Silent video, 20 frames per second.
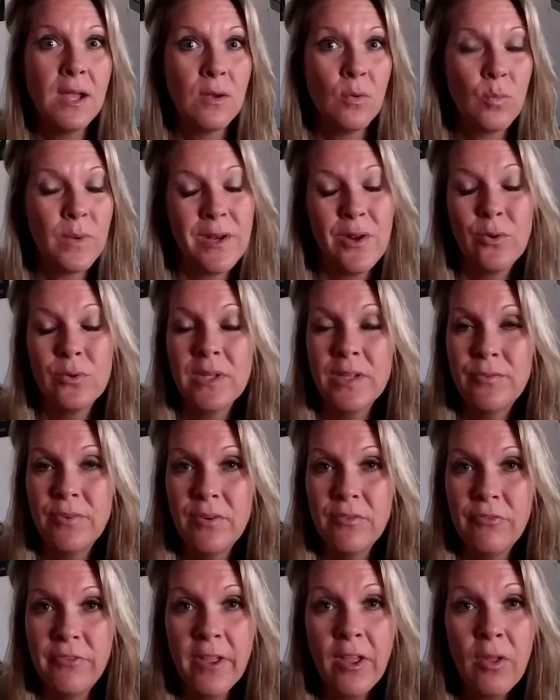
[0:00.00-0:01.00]
We don't live in
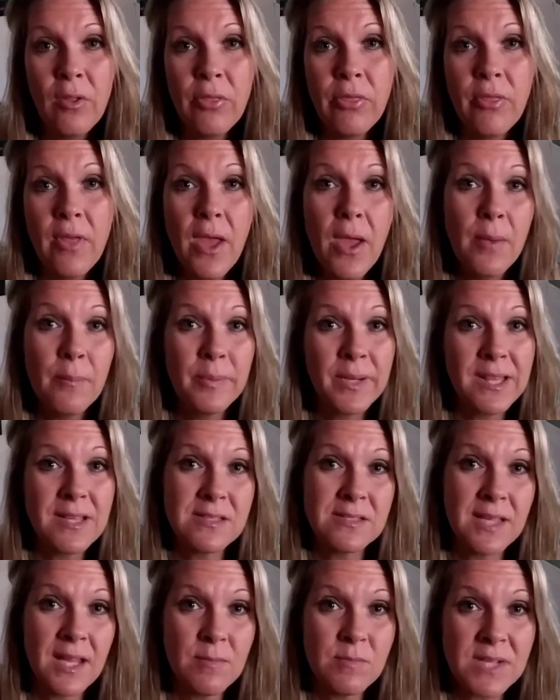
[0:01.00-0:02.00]
filth, but at the
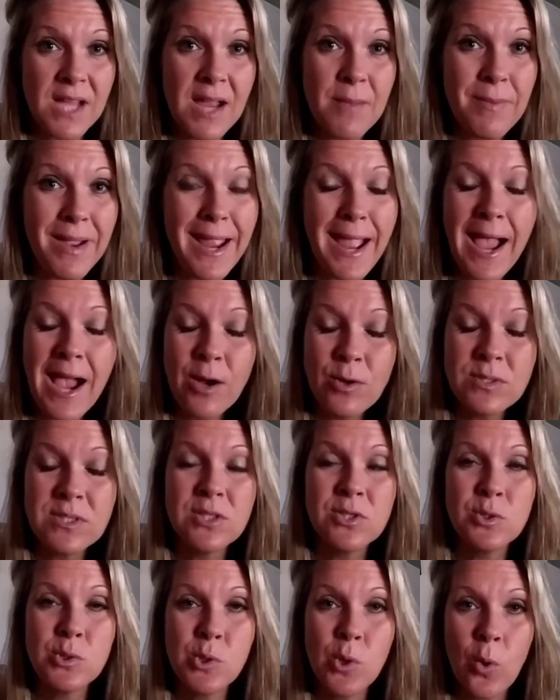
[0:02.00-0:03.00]
same time, my house
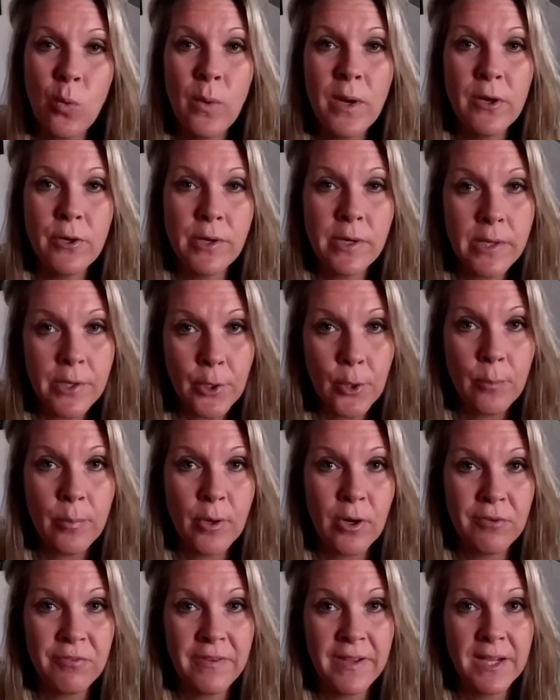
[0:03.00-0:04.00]
is nowhere near
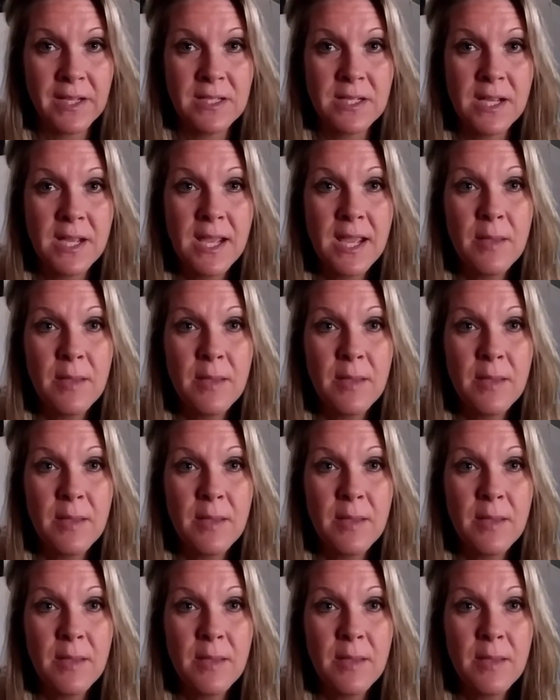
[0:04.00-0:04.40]
perfect